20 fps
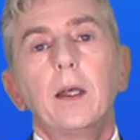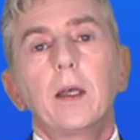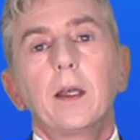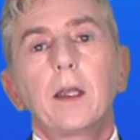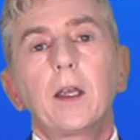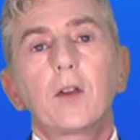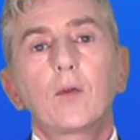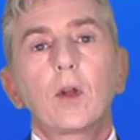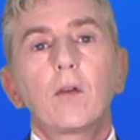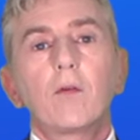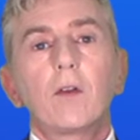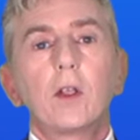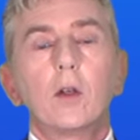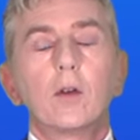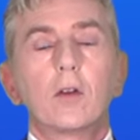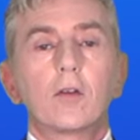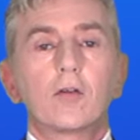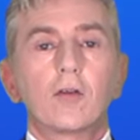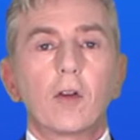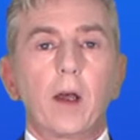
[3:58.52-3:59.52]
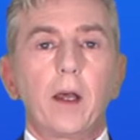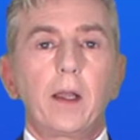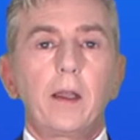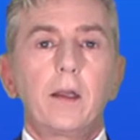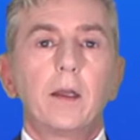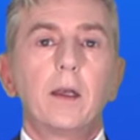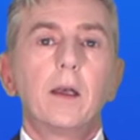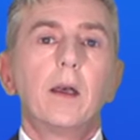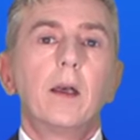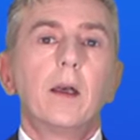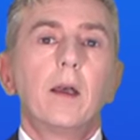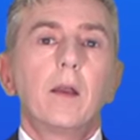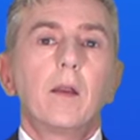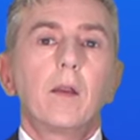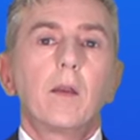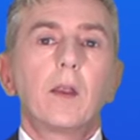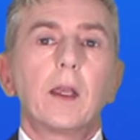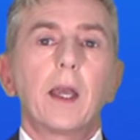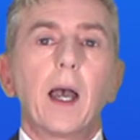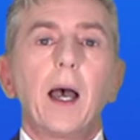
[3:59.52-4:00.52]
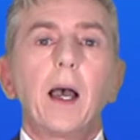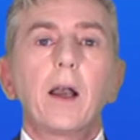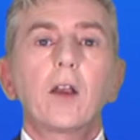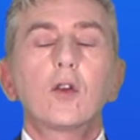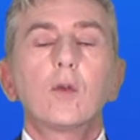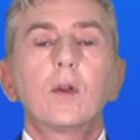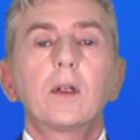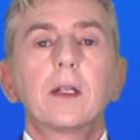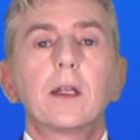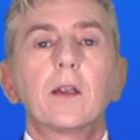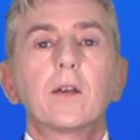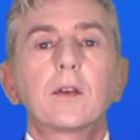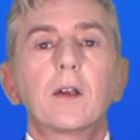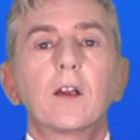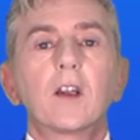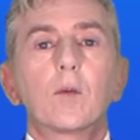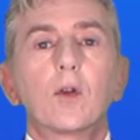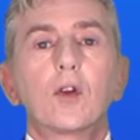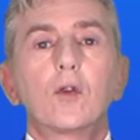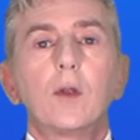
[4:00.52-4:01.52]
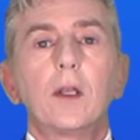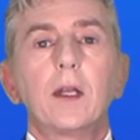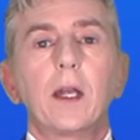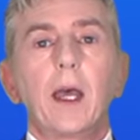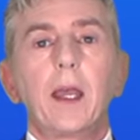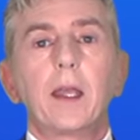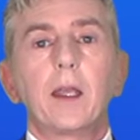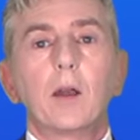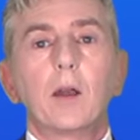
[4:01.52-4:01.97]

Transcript: Here's one for you to try. The actual distance between A